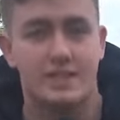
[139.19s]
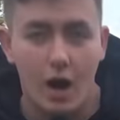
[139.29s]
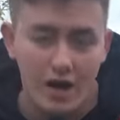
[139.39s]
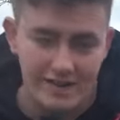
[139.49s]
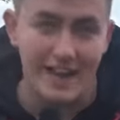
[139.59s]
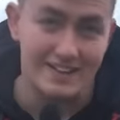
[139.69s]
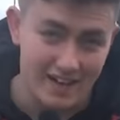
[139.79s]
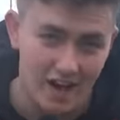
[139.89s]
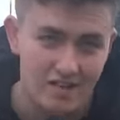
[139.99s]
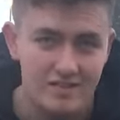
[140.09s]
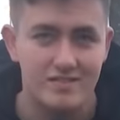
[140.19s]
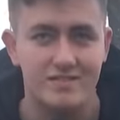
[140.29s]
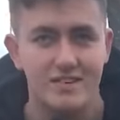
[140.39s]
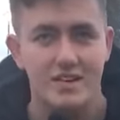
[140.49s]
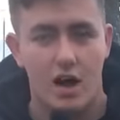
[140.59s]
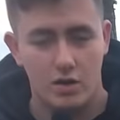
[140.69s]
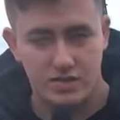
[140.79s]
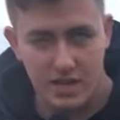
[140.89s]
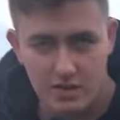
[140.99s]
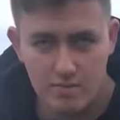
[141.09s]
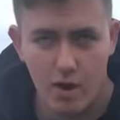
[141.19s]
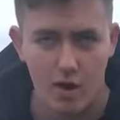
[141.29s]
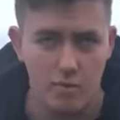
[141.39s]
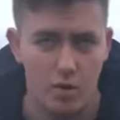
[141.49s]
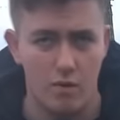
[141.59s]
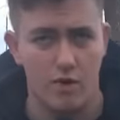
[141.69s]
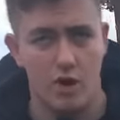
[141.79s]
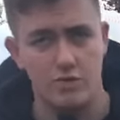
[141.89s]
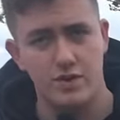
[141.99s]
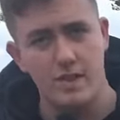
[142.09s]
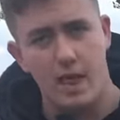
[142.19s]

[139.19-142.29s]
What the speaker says: Guys and girls, I'll see you tomorrow at Portman Road.